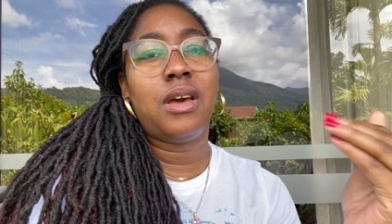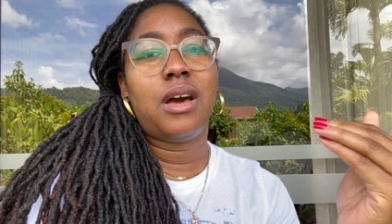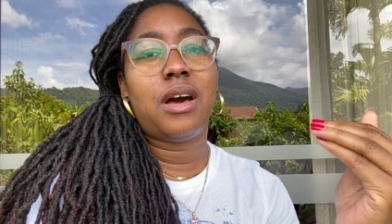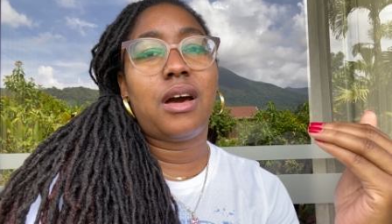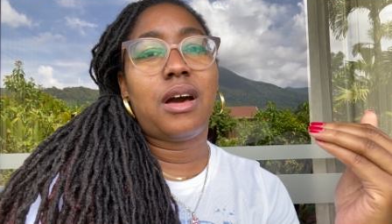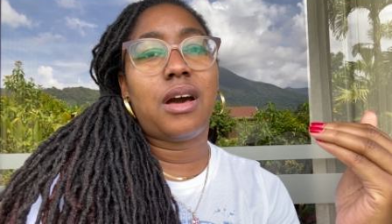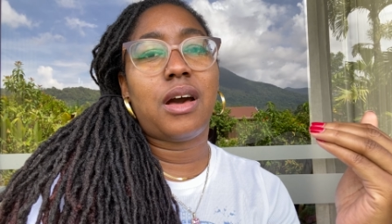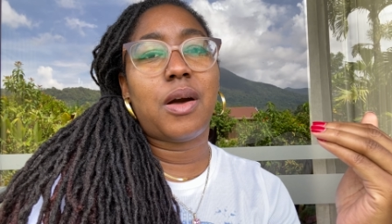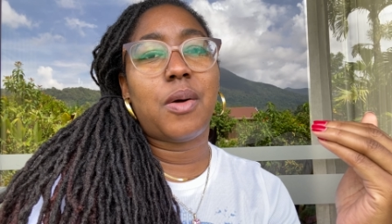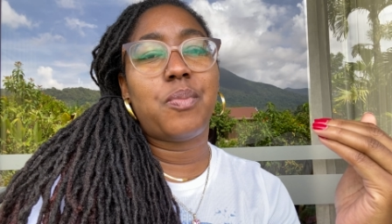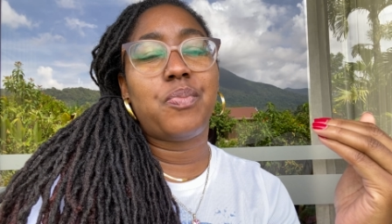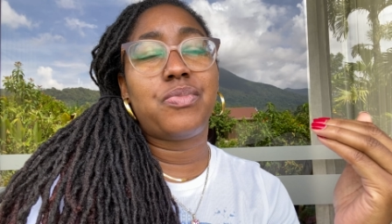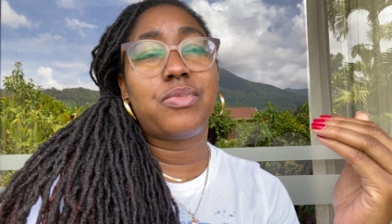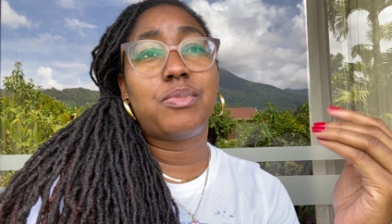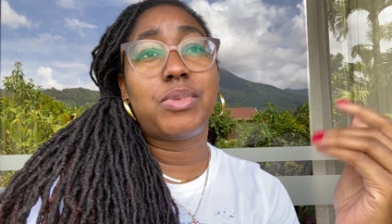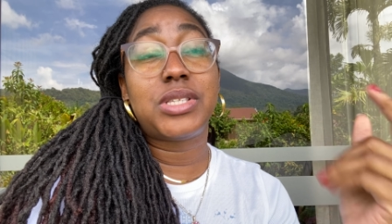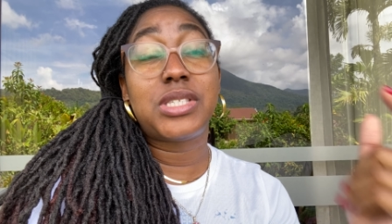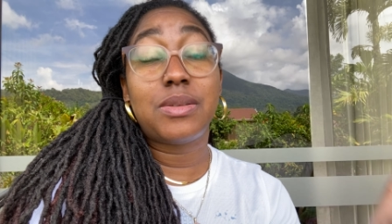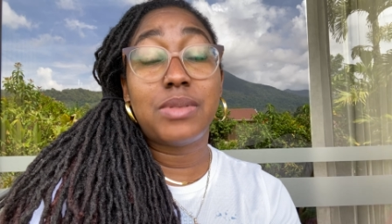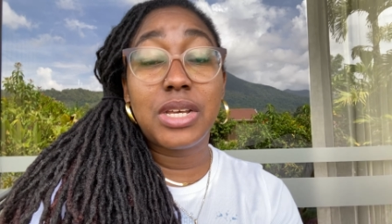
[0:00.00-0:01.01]
Um,
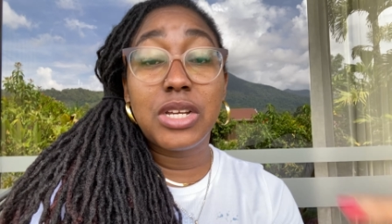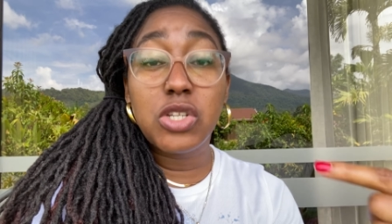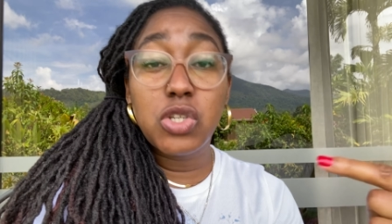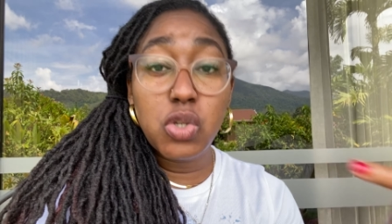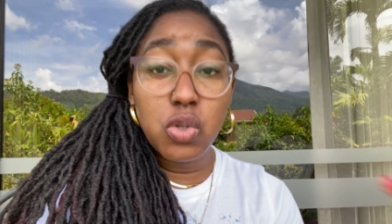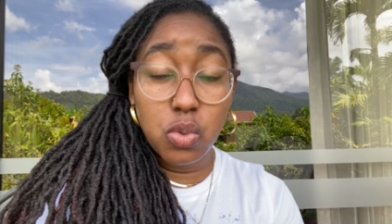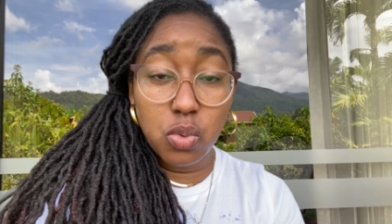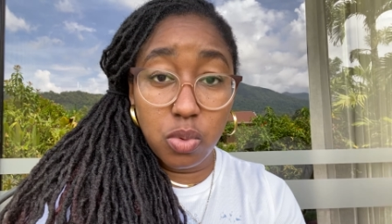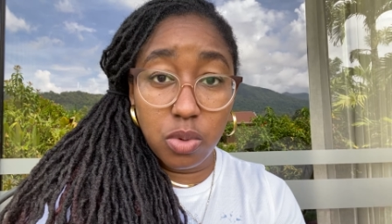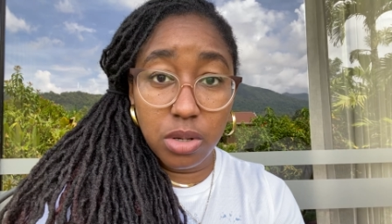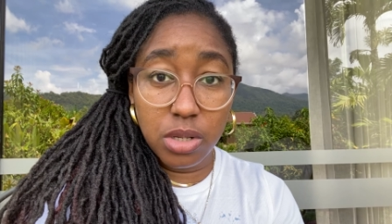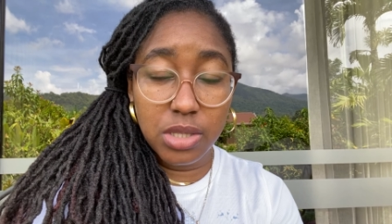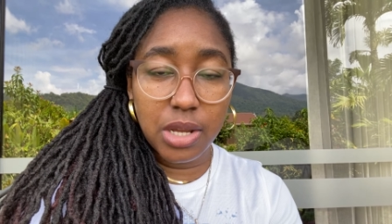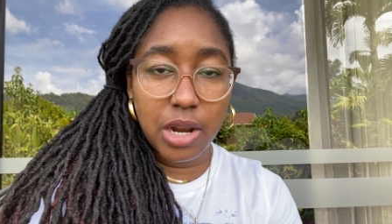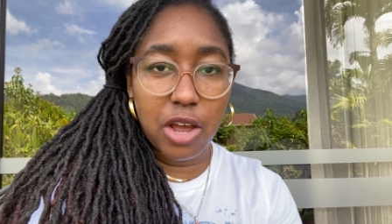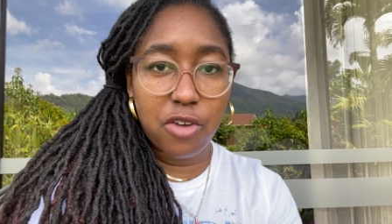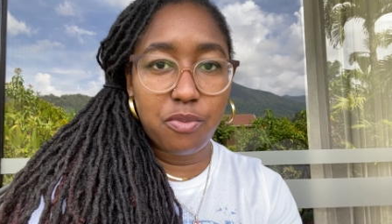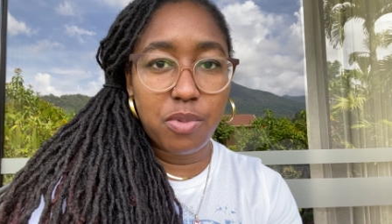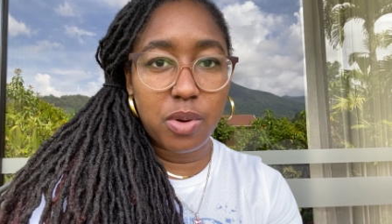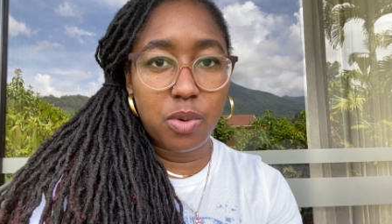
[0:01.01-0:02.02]
but something new that
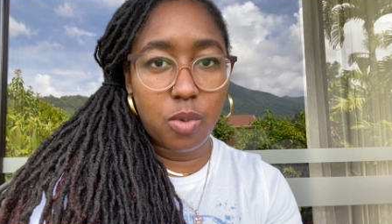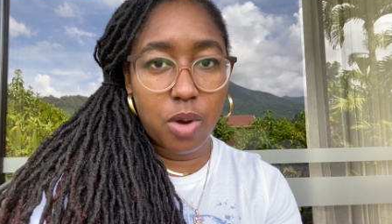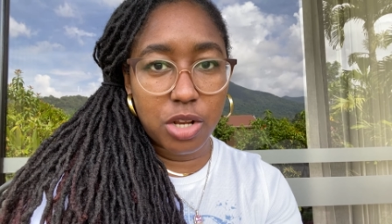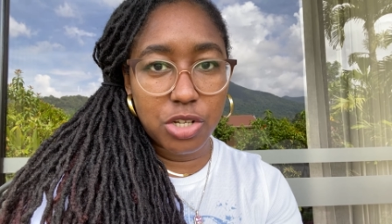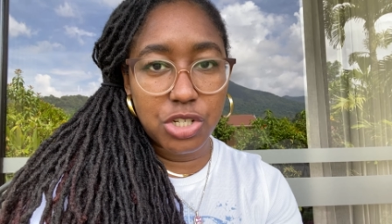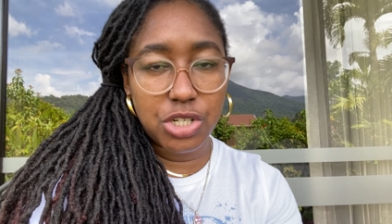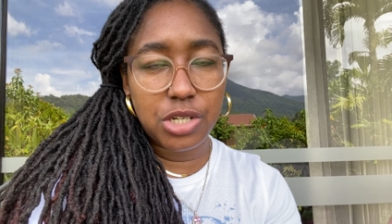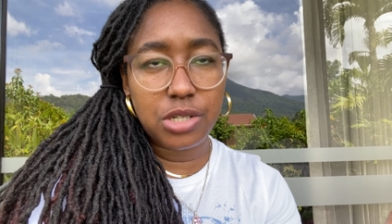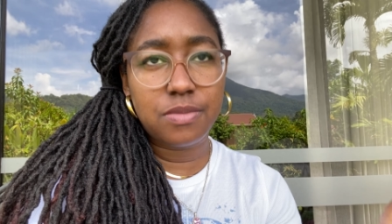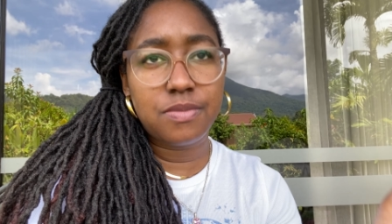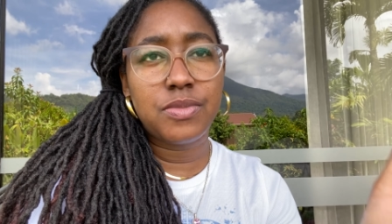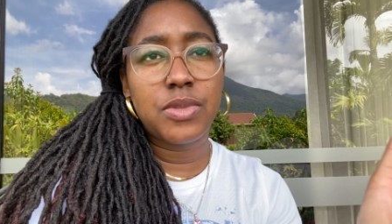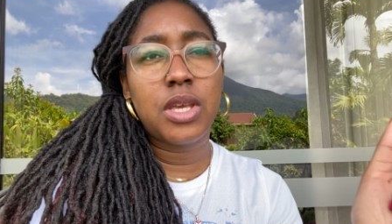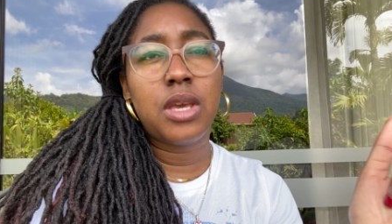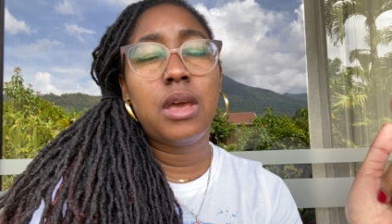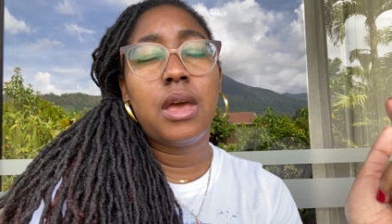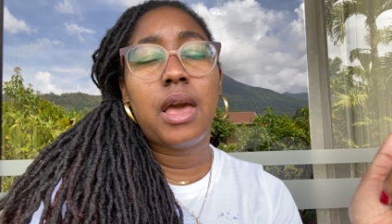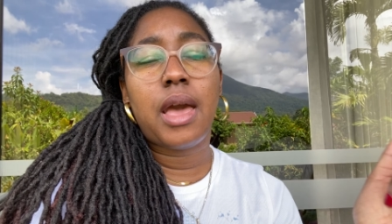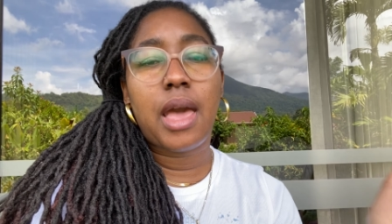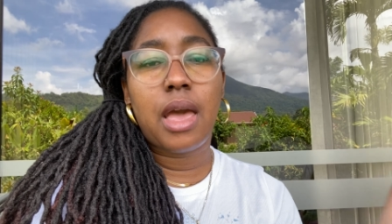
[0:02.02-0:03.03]
I've been watching
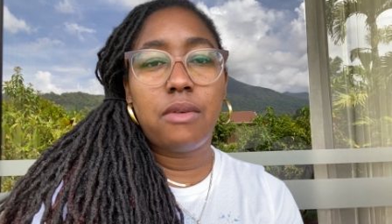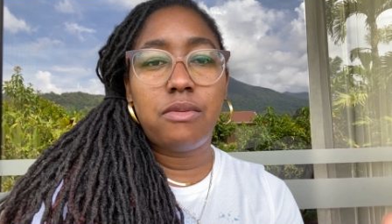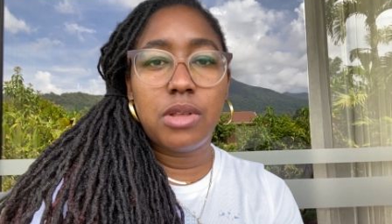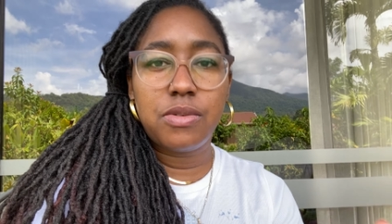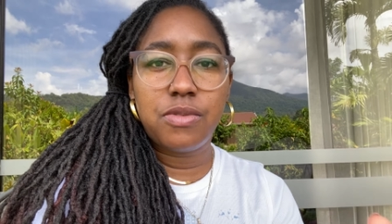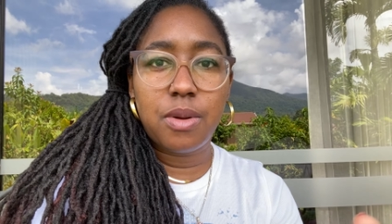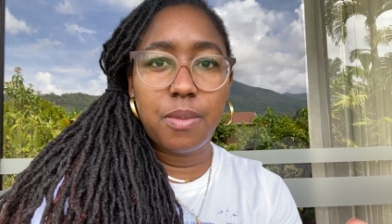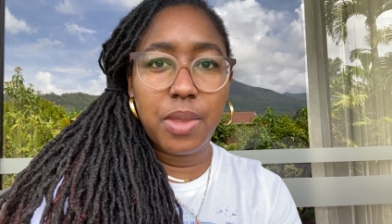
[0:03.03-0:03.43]
Evelyn from